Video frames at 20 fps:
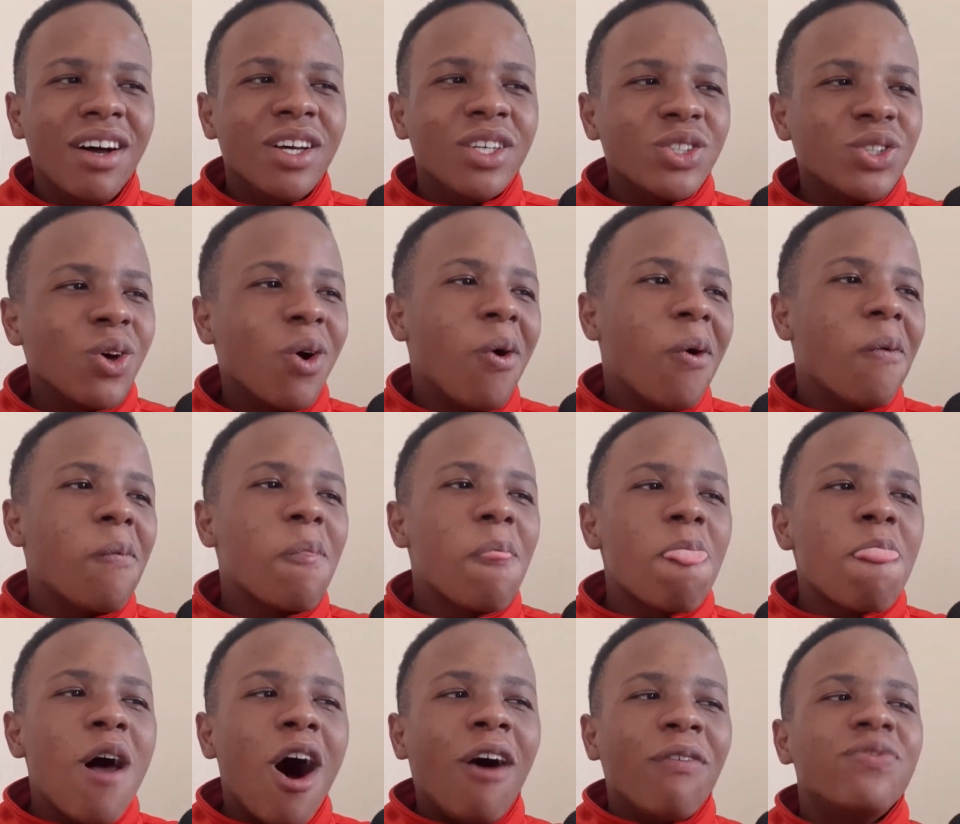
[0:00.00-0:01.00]
So
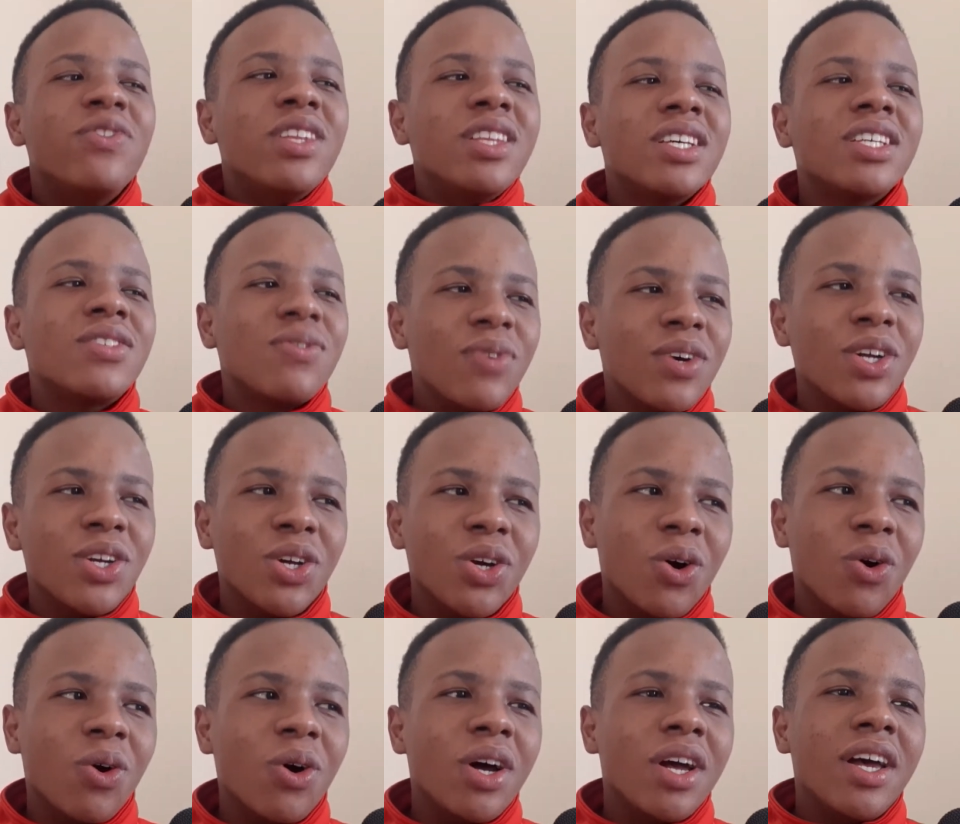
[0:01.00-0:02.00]
after this
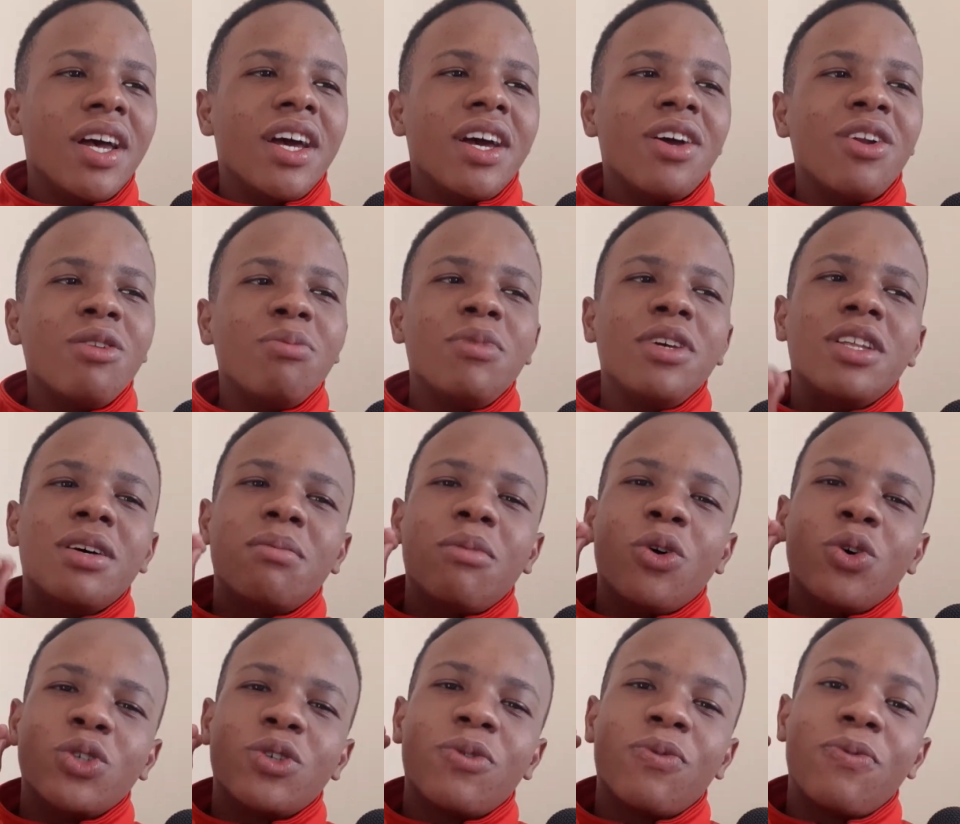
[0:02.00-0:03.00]
video, it'll be the
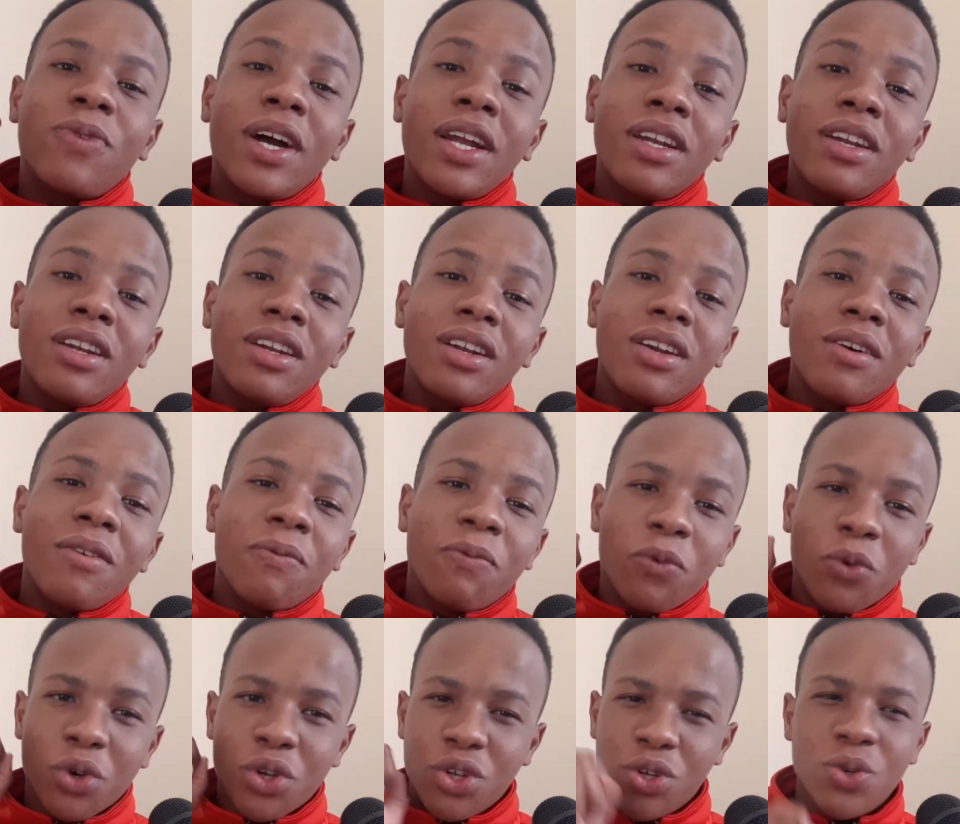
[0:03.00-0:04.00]
most fun
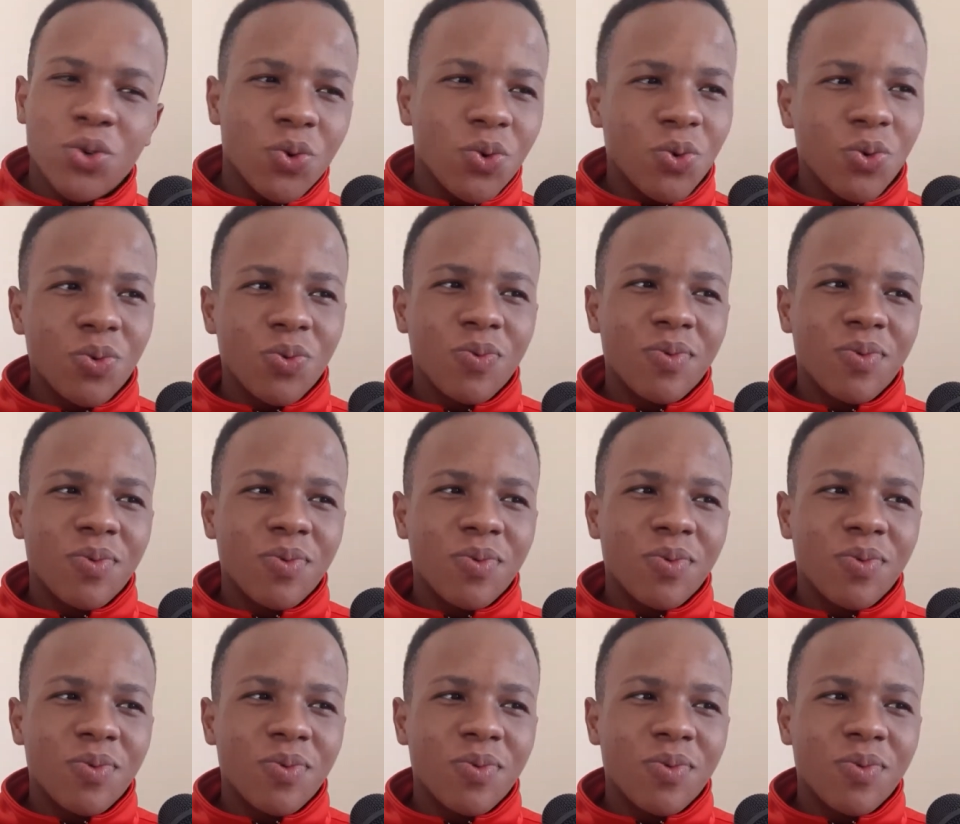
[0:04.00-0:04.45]
for you.